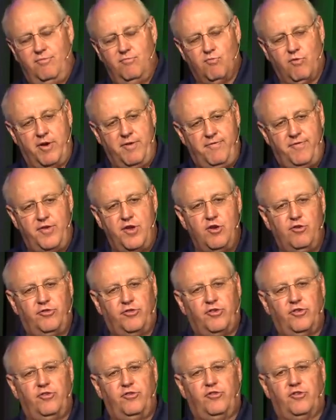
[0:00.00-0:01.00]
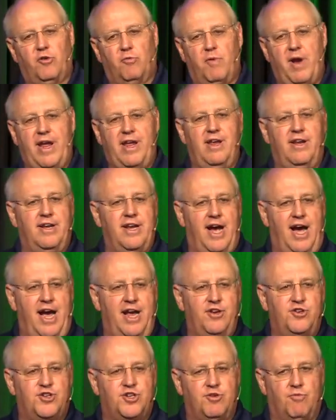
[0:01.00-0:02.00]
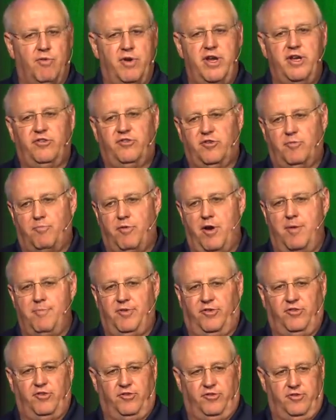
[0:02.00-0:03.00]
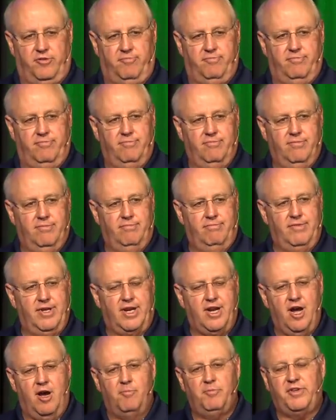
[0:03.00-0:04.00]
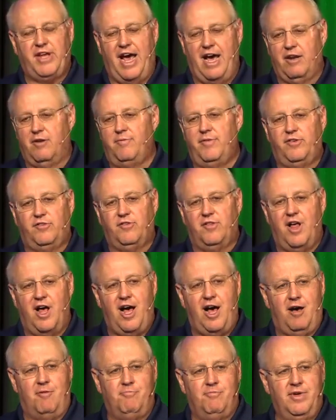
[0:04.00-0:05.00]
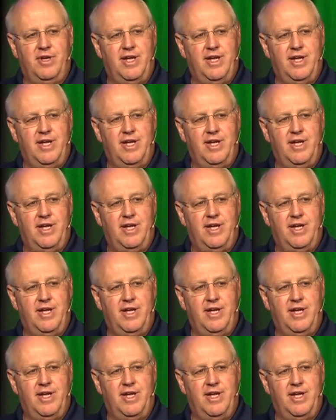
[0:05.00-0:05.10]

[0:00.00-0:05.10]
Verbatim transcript: refuses to recognize Sharia supremacism that comes out of Islam.